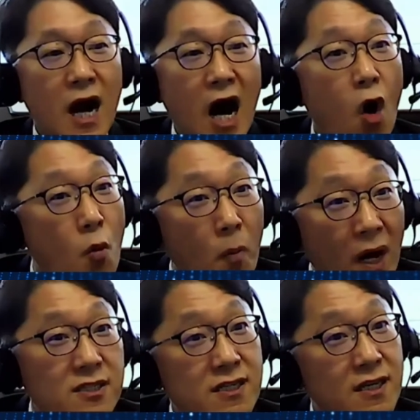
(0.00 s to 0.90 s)
how
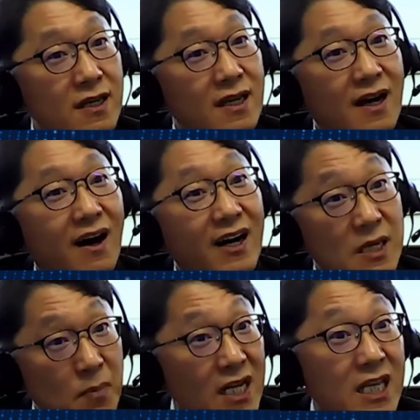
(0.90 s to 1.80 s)
much
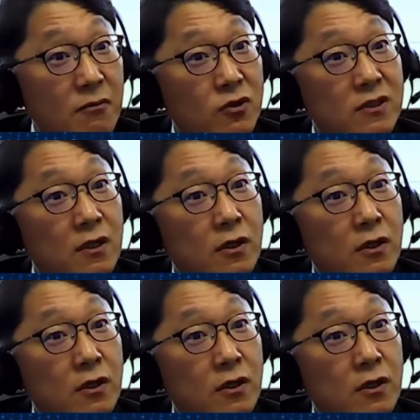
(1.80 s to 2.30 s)
effective